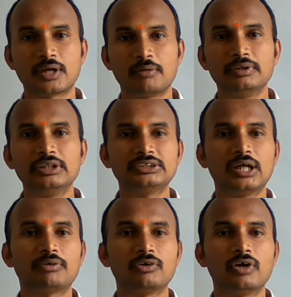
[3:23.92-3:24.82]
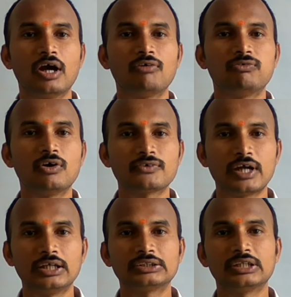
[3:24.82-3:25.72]
system. In this chapter, we have four
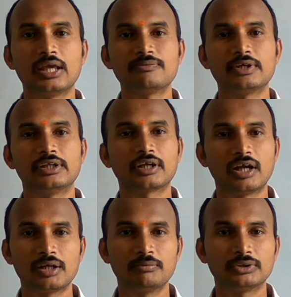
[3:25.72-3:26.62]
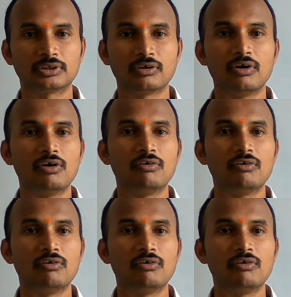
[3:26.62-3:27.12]
scientists' names and their contribution.